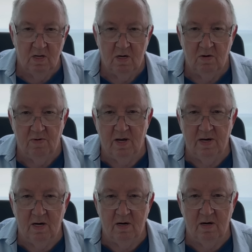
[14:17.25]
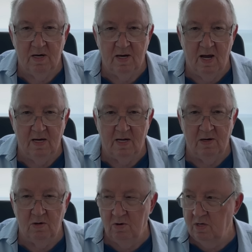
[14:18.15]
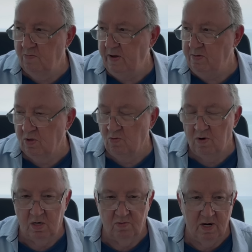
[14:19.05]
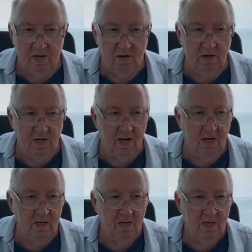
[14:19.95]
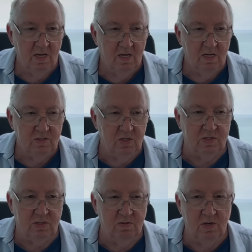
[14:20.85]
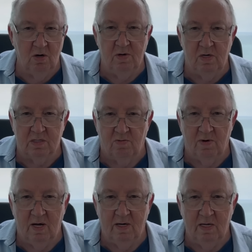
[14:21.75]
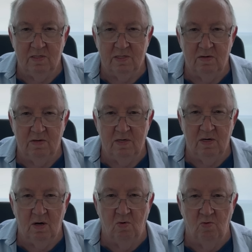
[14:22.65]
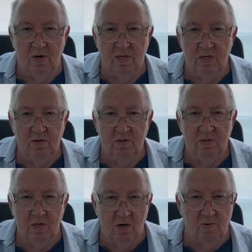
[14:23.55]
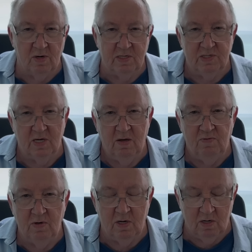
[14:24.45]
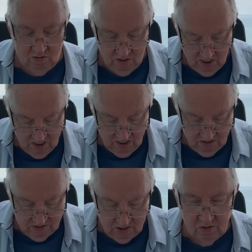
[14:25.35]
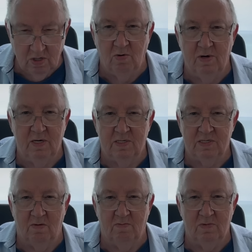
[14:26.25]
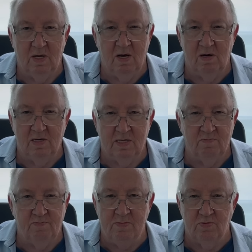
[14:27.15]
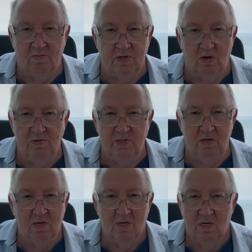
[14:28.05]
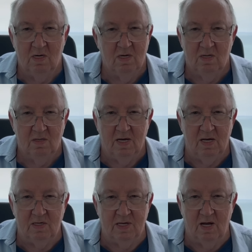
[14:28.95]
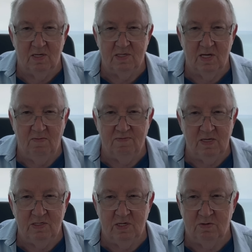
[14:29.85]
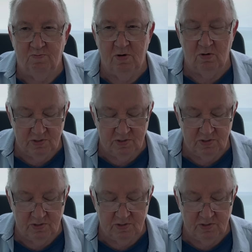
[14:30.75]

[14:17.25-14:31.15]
around here at night. And I know other people that walk around here at night. Just know your surroundings and know where it's safe, Don't go into some areas that people have told you that it's not safe. That's just pure